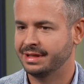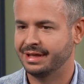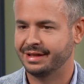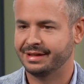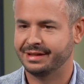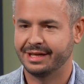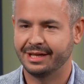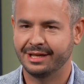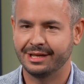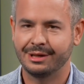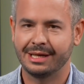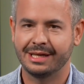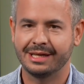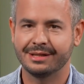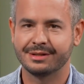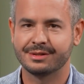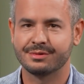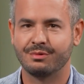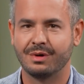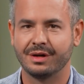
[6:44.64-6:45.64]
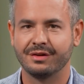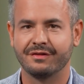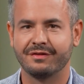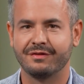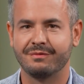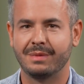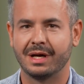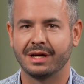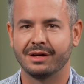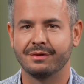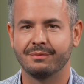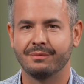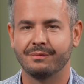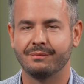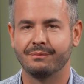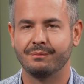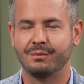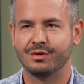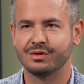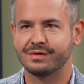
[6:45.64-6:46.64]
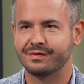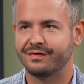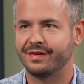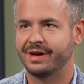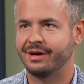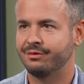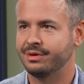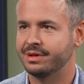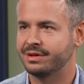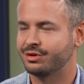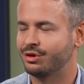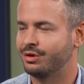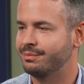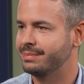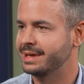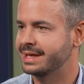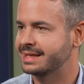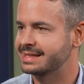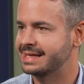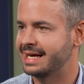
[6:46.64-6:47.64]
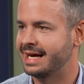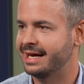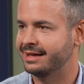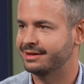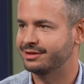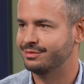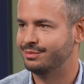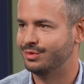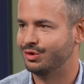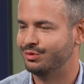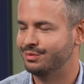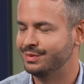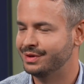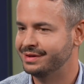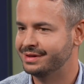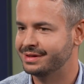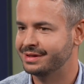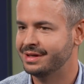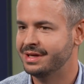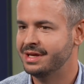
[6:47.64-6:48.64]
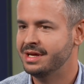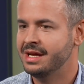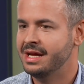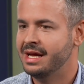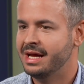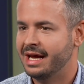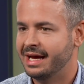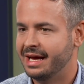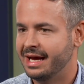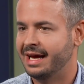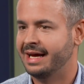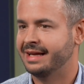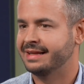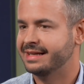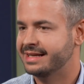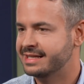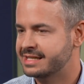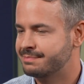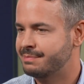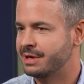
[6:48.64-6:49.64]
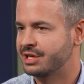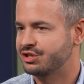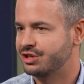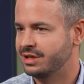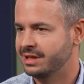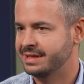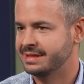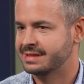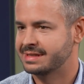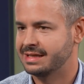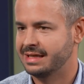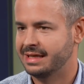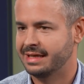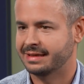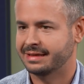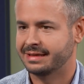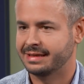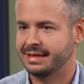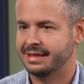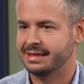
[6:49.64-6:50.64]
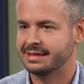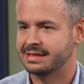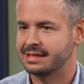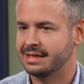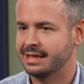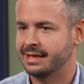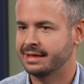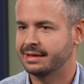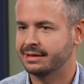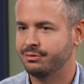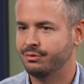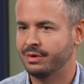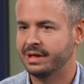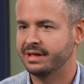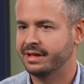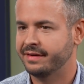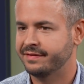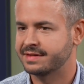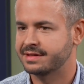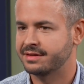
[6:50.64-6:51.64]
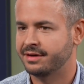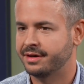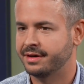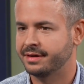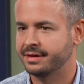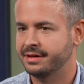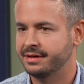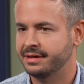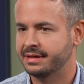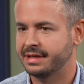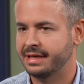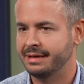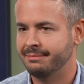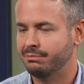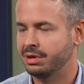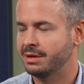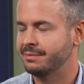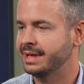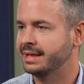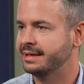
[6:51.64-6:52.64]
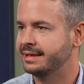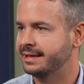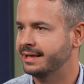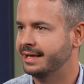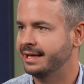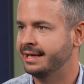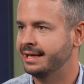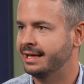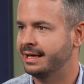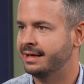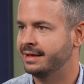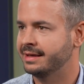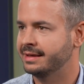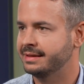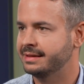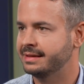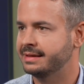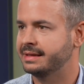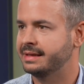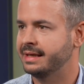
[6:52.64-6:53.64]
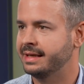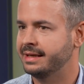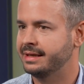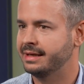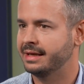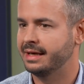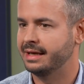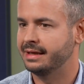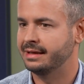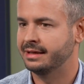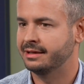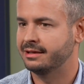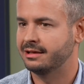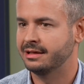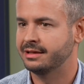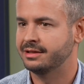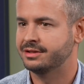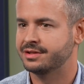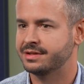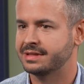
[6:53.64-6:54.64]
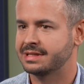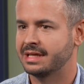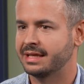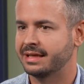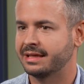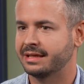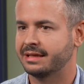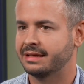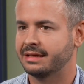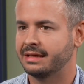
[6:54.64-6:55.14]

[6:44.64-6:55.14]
And the AI is one of my most favorite topics at the moment. And especially in Slack. In Slack, when they've started implementing AI, they literally just like